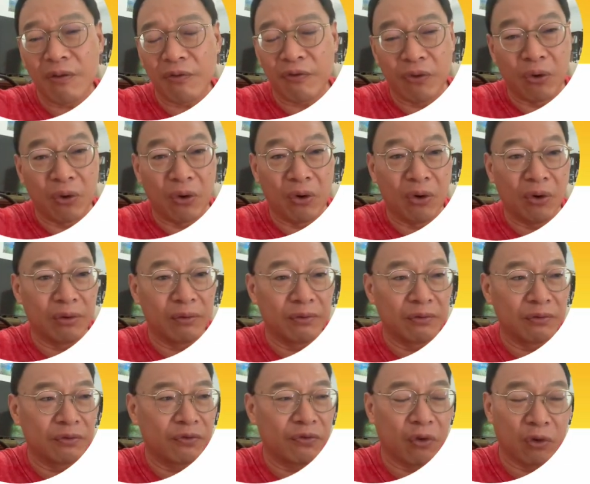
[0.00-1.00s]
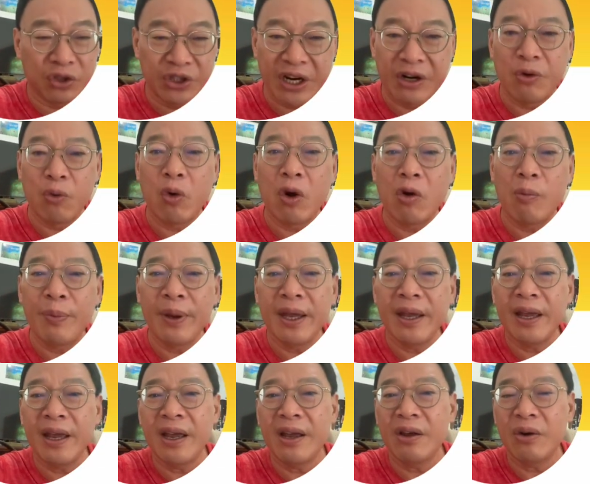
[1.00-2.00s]
for general
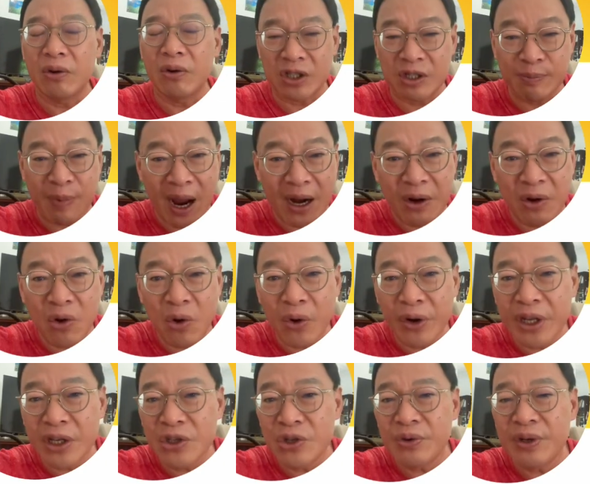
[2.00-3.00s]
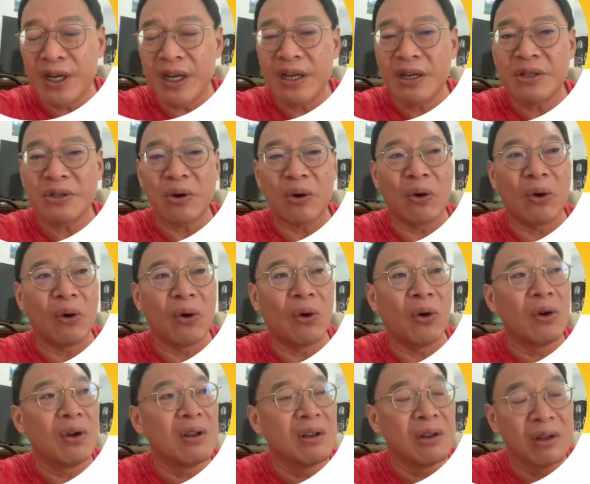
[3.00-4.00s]
well-being or spinal cord injuries
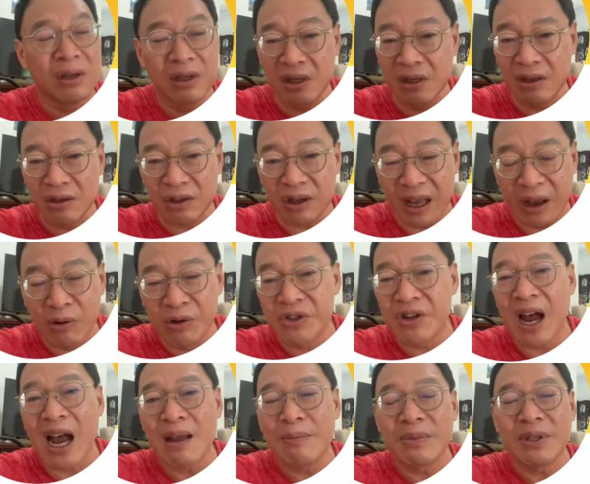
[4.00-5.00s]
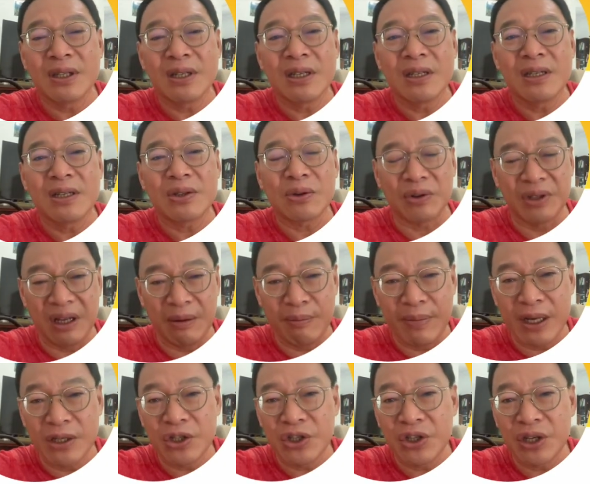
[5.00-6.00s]
or Alzheimer's or
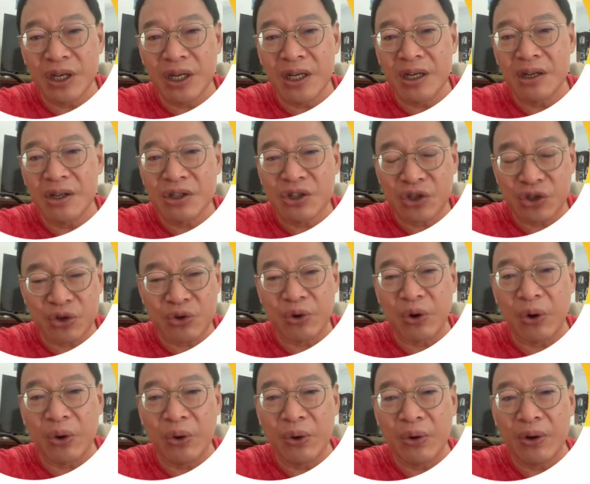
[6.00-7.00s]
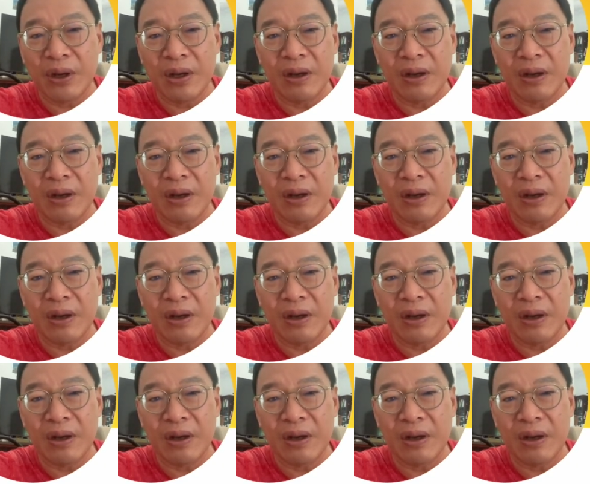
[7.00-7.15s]
dementia, stroke,